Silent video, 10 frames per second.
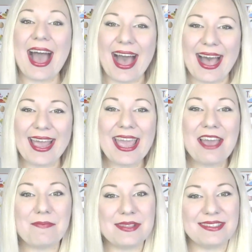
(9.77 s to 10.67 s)
I
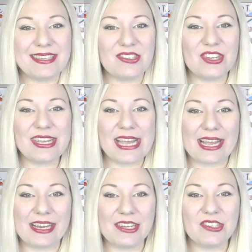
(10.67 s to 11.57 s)
have been teaching
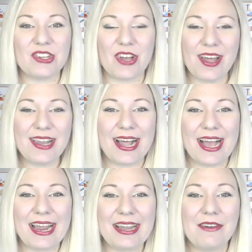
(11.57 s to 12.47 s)
English
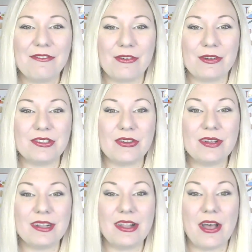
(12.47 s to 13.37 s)
online for a
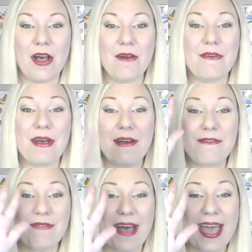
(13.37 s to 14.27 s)
total of
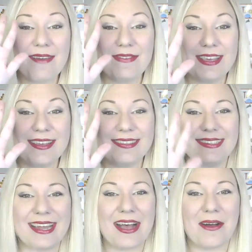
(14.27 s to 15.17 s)
five years
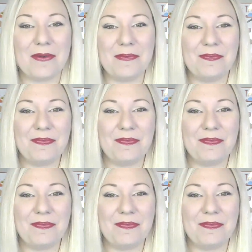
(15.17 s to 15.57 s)
now.